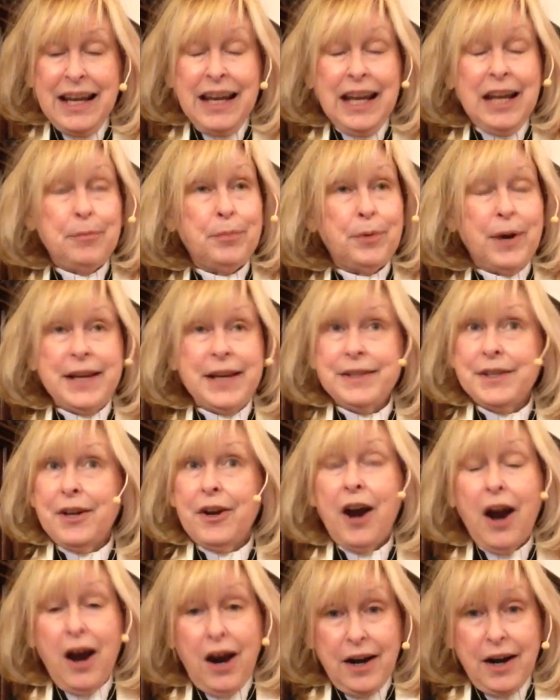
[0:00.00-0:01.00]
It breaks
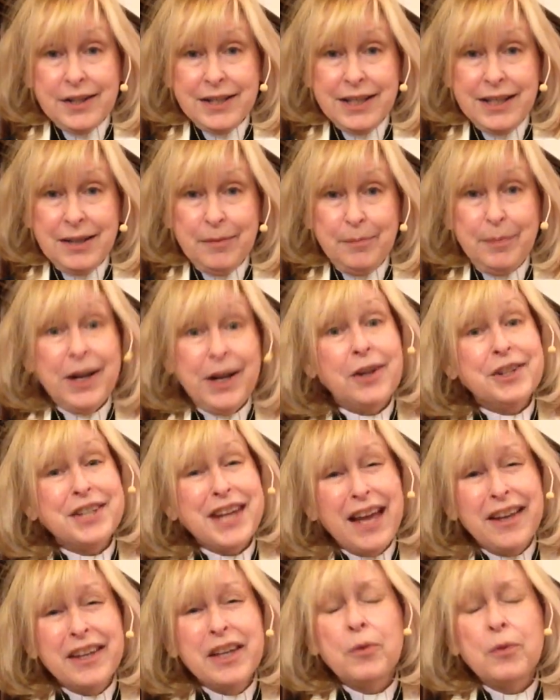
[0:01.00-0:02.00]
our heart, but I'll
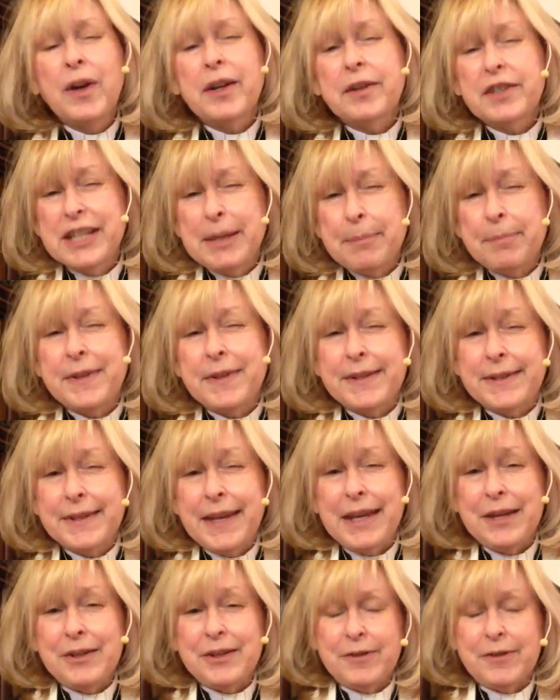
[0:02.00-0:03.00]
tell you what tipped the
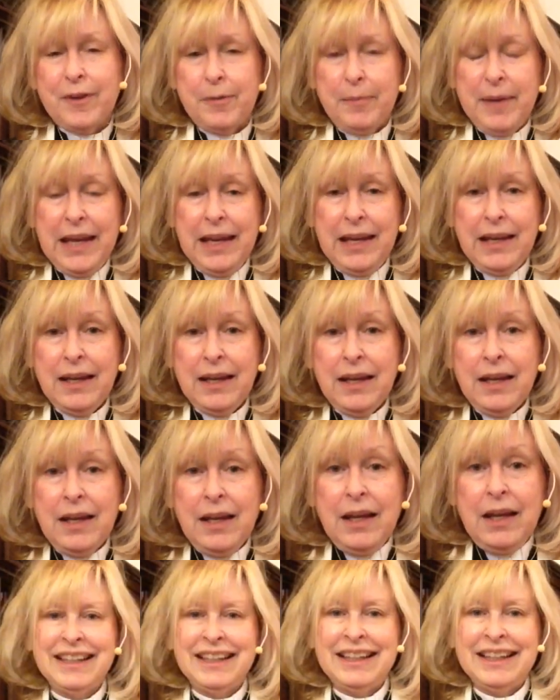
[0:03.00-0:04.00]
scales for me.
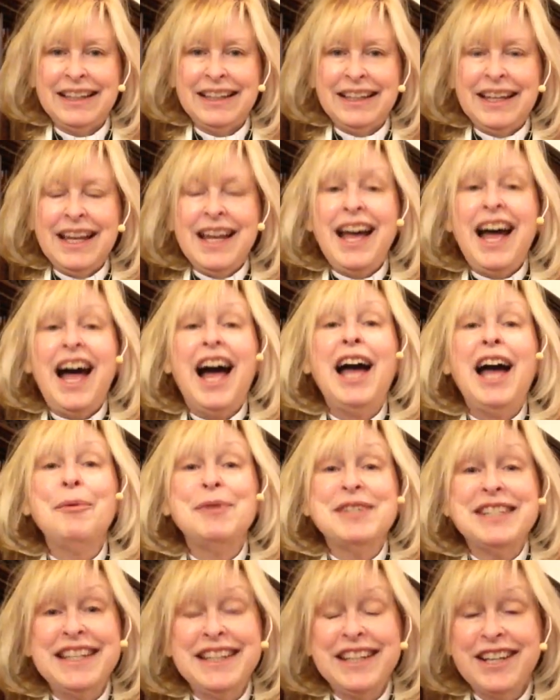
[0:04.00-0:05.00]
I
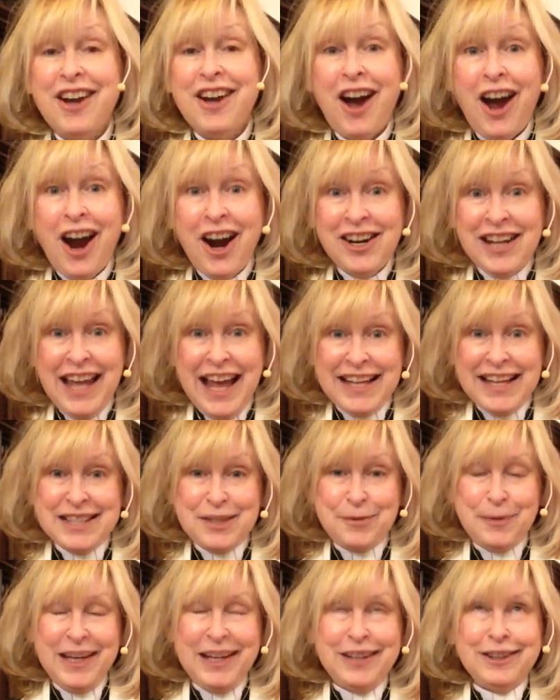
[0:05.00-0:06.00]
was in the car
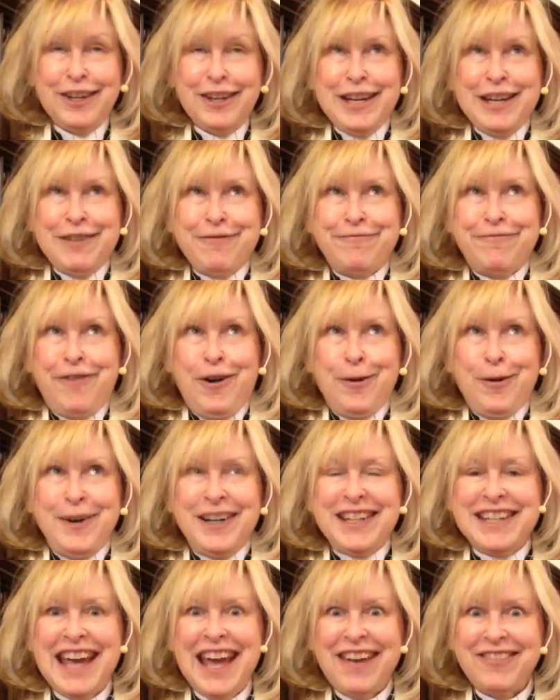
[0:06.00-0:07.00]
last week looking
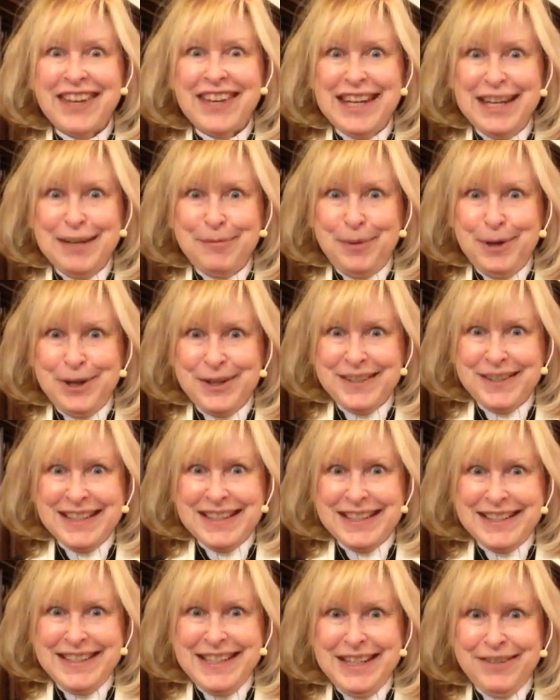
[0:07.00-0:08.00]
forward to having in
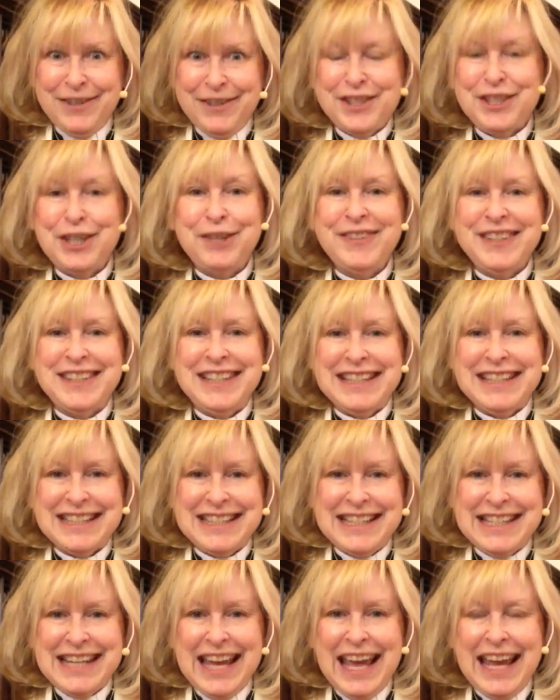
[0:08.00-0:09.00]
person ser- services
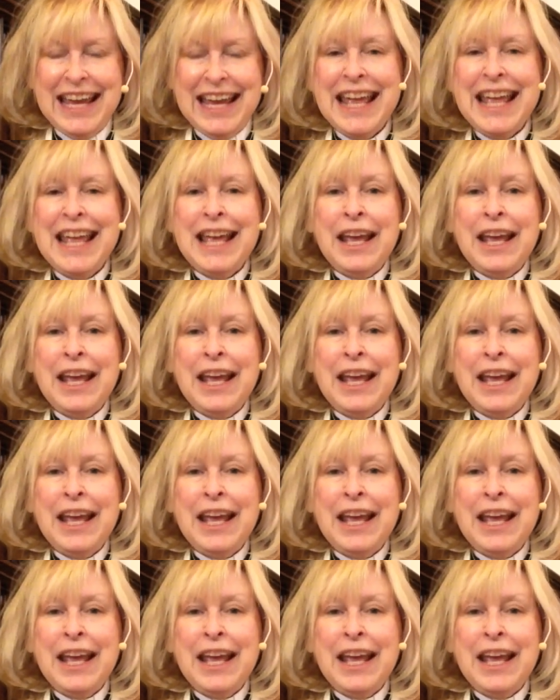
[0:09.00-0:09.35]
today